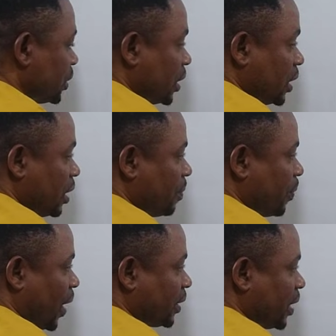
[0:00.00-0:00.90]
the
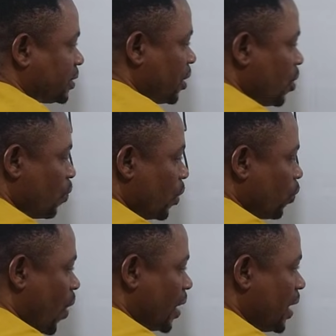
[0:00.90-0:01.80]
bracket.
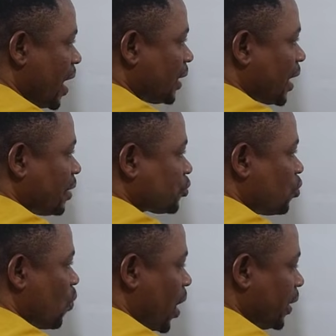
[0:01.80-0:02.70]
When one n
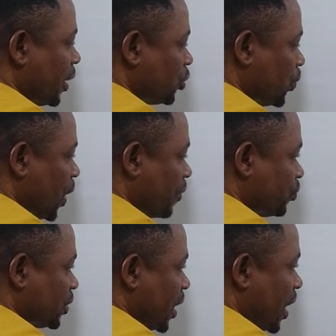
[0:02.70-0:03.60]
cancel one n, you
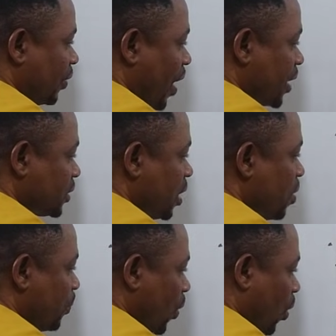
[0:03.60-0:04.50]
left with n, right?
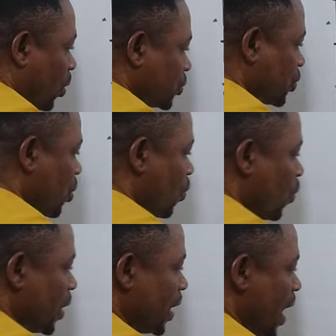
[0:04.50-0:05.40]
Plus,
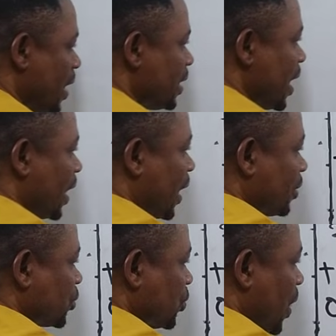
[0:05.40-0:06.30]
when n here
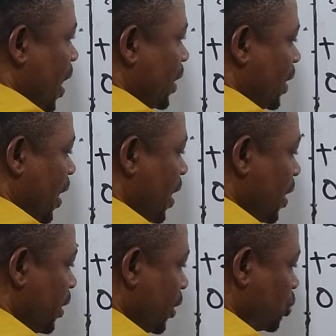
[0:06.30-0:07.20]
cancel n here,
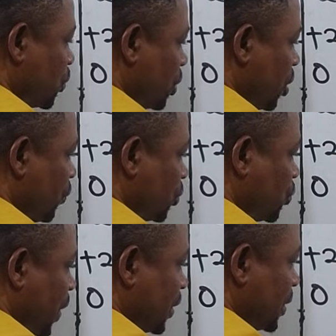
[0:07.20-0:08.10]
it will give you
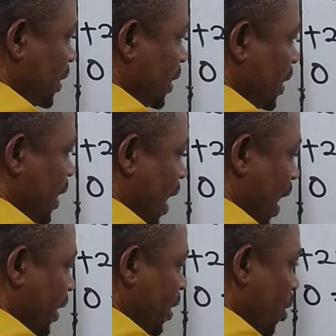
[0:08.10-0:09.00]

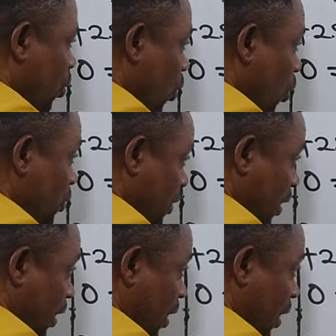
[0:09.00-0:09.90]
29. Close
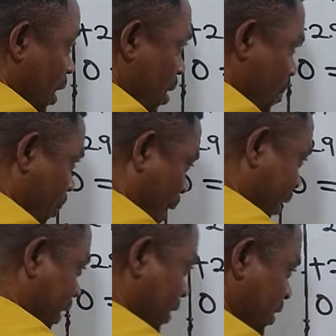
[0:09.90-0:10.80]
the
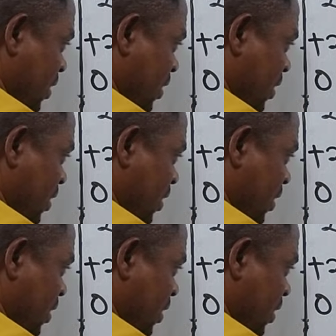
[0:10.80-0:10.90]
bracket.